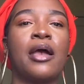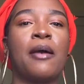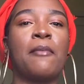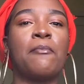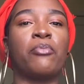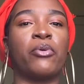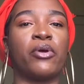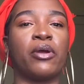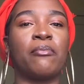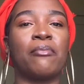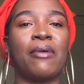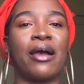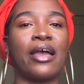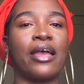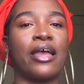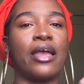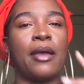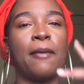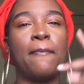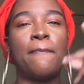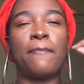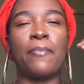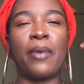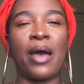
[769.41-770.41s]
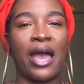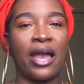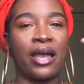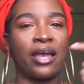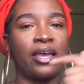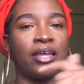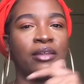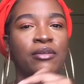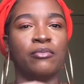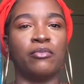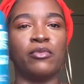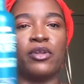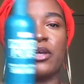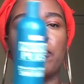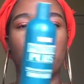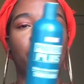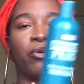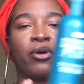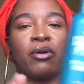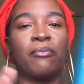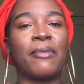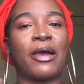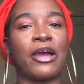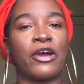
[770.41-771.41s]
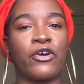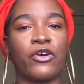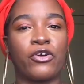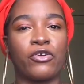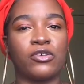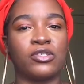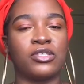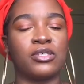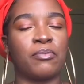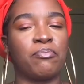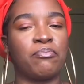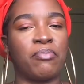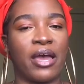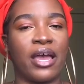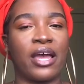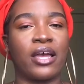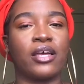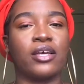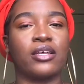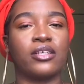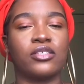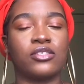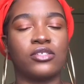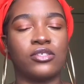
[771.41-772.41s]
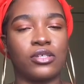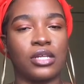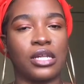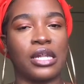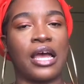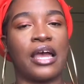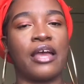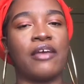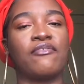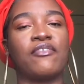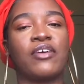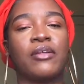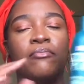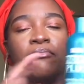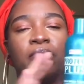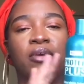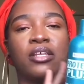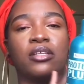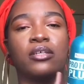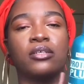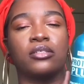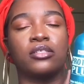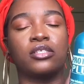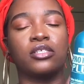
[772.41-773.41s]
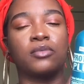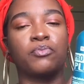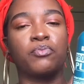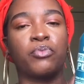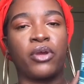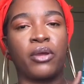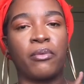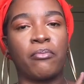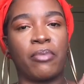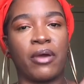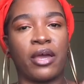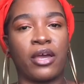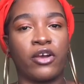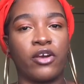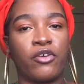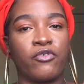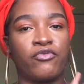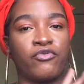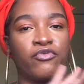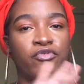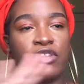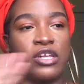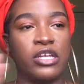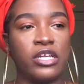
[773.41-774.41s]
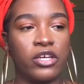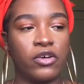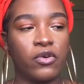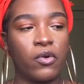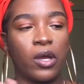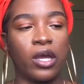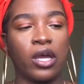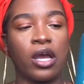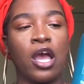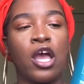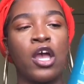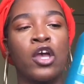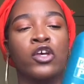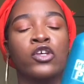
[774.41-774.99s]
bring my hair back and bring my curls back to life and make it spring back really quick.